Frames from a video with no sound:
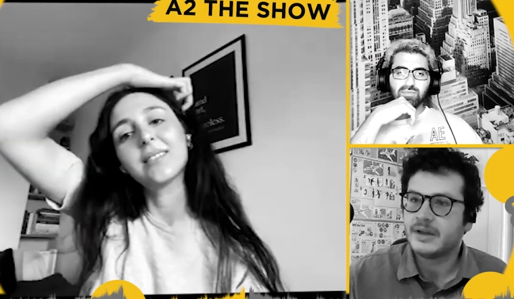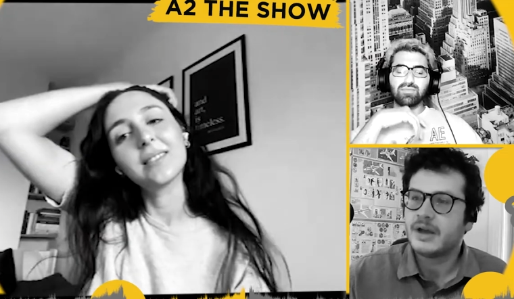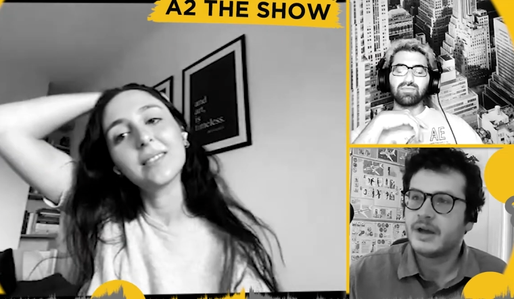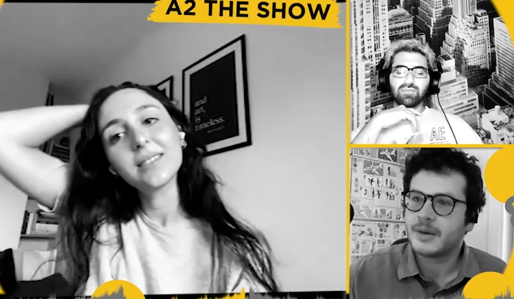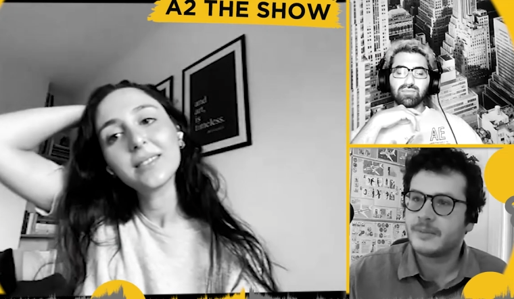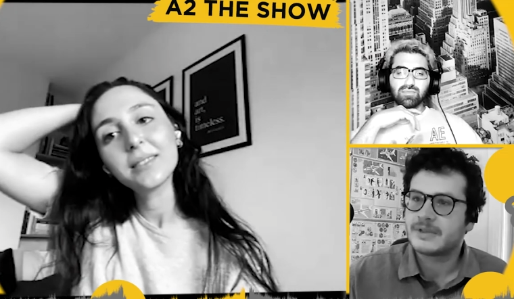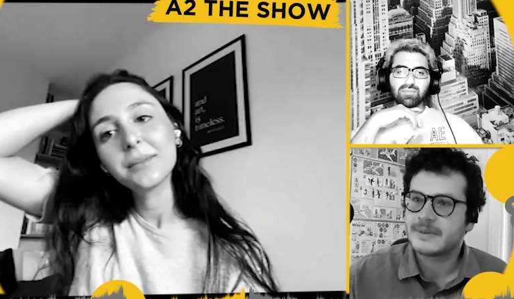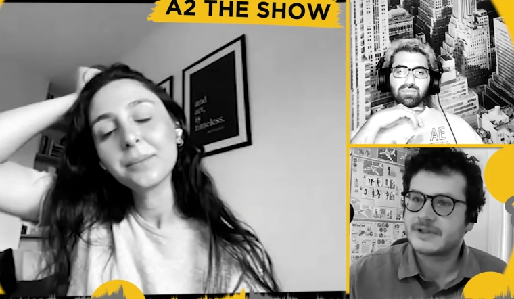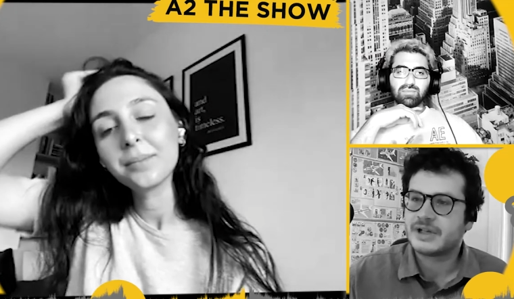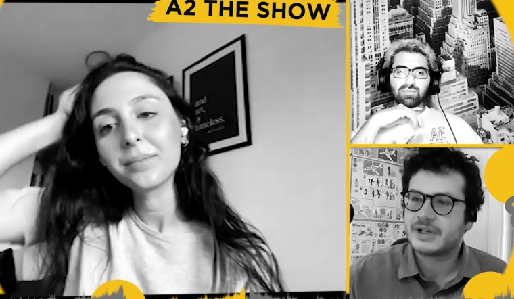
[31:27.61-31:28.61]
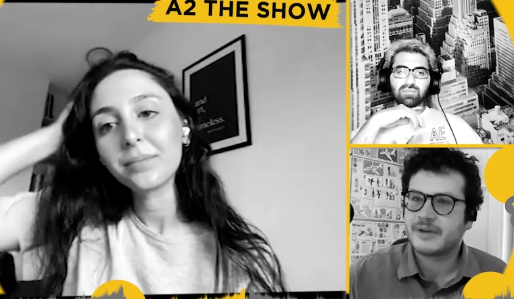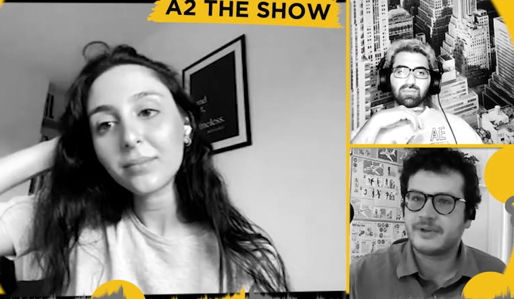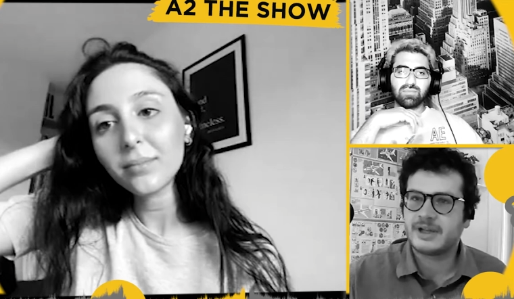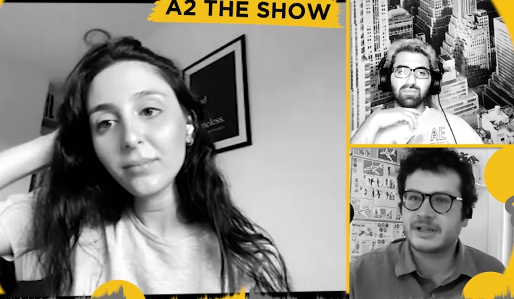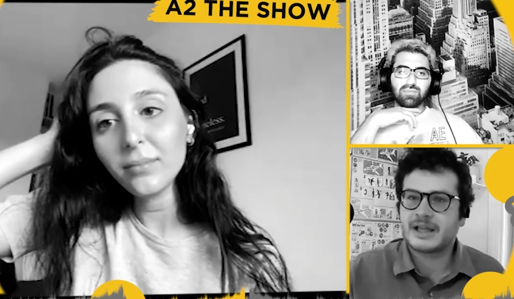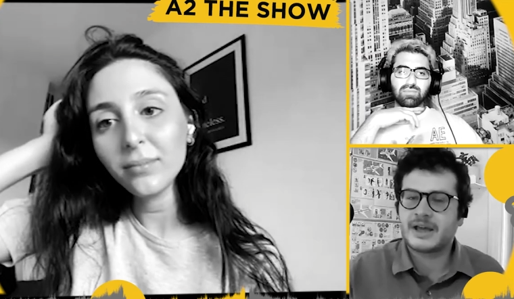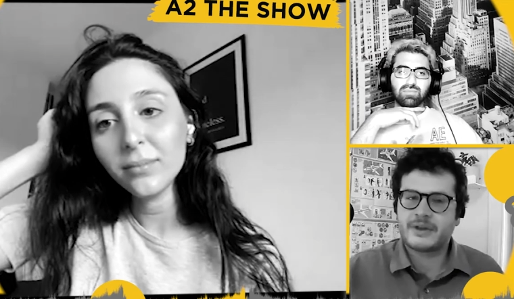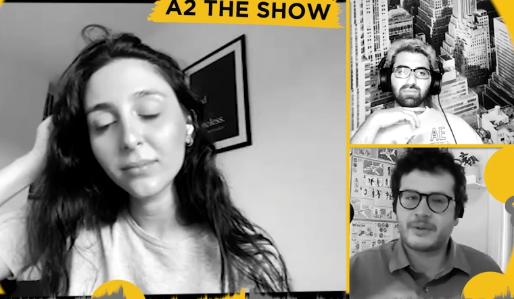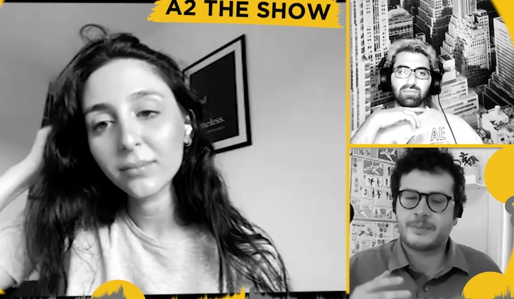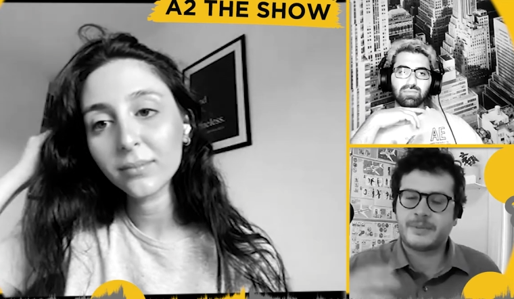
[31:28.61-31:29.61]
Speaker 1: um, especially I feel like now
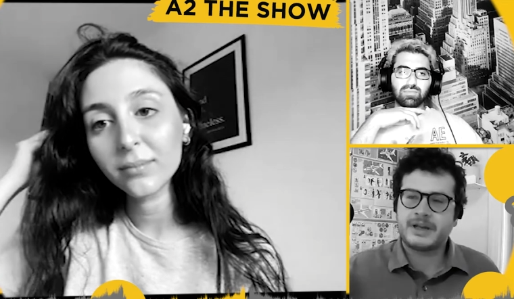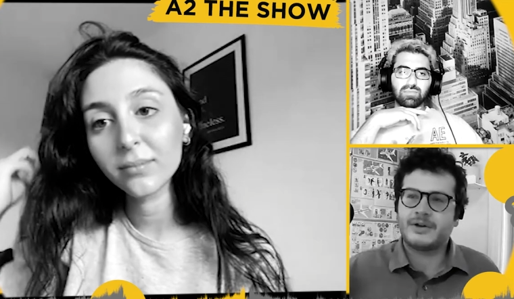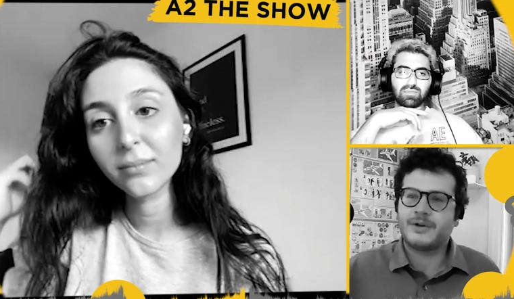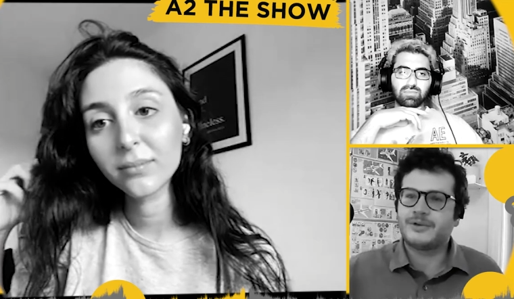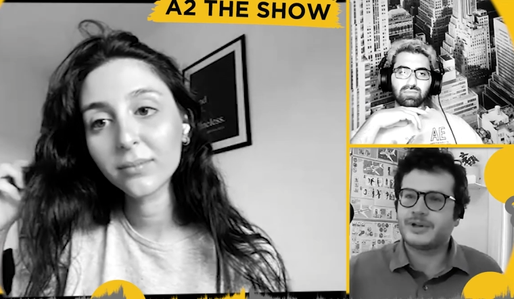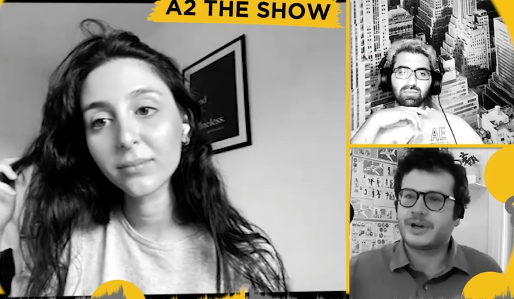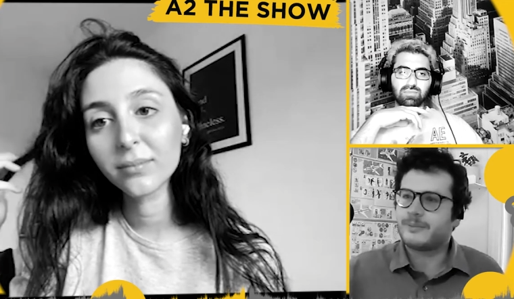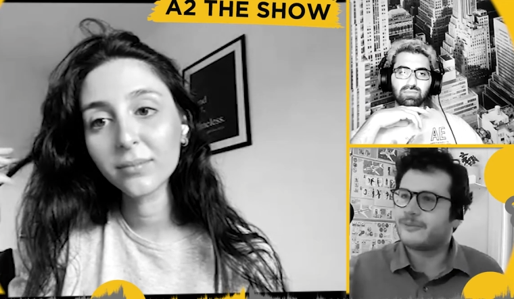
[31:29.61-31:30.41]
that I'm getting older, I'm